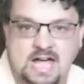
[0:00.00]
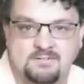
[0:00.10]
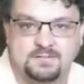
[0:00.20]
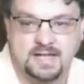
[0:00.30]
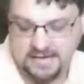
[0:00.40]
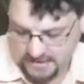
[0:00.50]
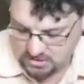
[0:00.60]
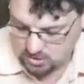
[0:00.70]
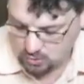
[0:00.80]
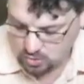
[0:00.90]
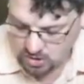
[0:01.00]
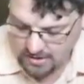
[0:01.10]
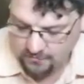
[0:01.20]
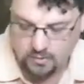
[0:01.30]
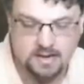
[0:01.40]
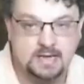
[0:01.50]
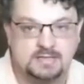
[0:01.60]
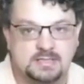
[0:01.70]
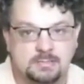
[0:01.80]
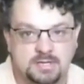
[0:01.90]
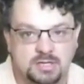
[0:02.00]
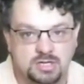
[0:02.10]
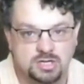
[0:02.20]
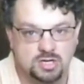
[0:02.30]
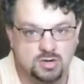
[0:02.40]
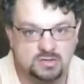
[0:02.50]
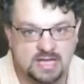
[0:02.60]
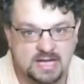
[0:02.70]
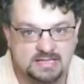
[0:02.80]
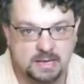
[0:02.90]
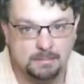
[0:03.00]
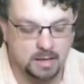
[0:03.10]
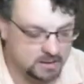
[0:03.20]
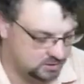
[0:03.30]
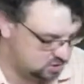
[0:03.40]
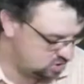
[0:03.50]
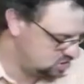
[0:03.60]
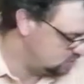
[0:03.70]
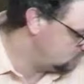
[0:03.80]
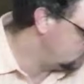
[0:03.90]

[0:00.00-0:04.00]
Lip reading: a flathead screwdriver and something to use as a punch.